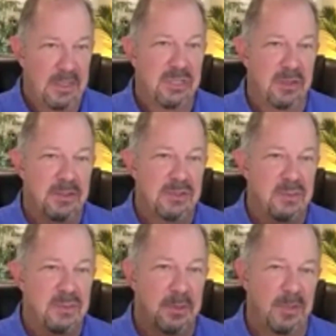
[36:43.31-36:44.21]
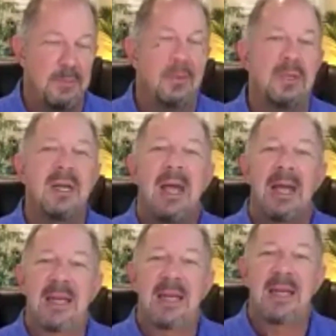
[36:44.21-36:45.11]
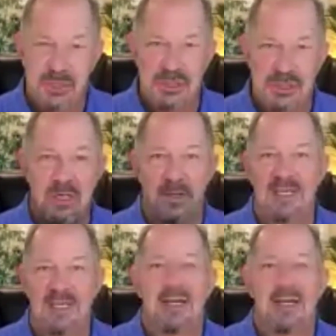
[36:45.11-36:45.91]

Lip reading: can share this with other people, and he should share it.